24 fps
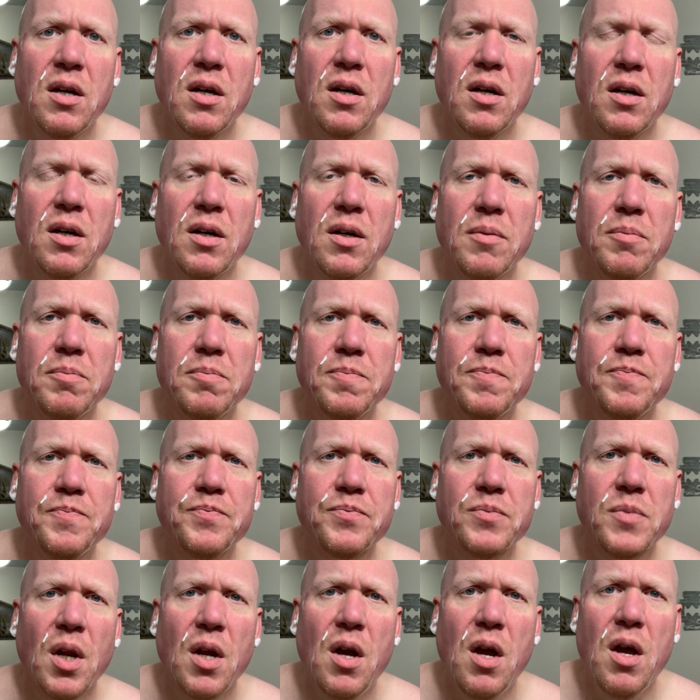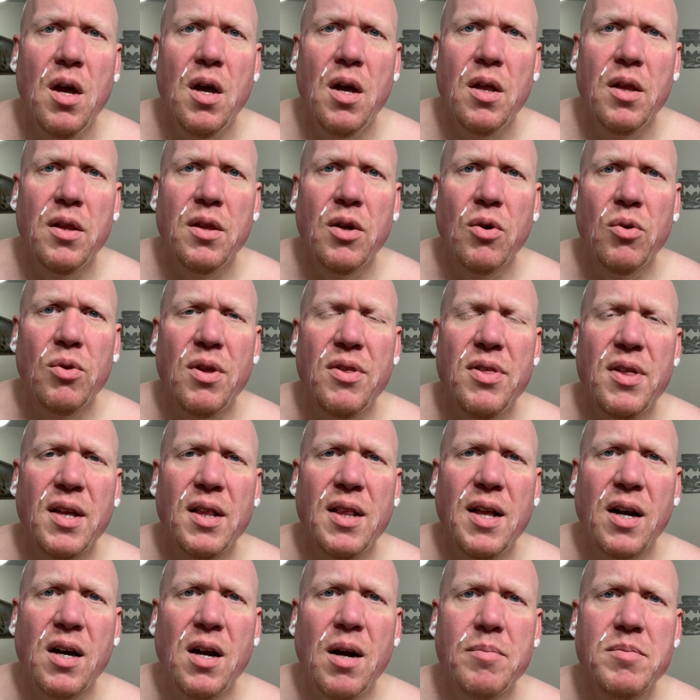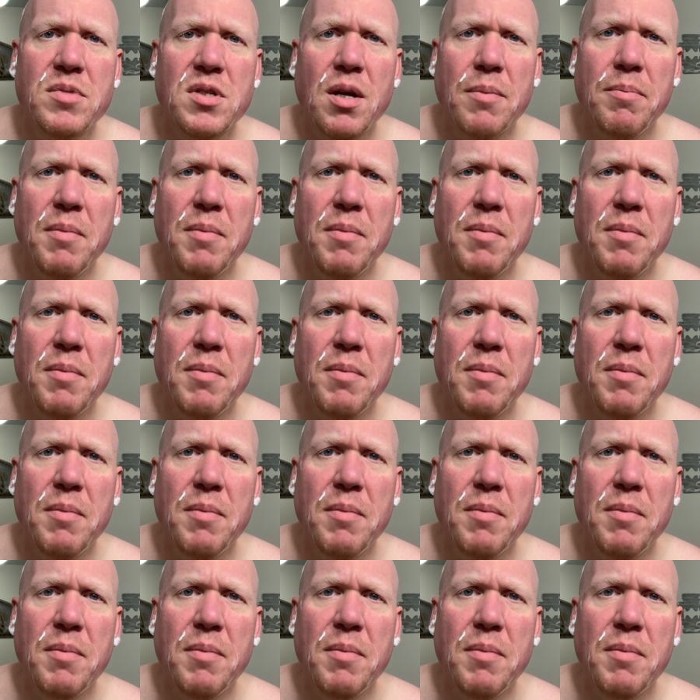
The only thing that comes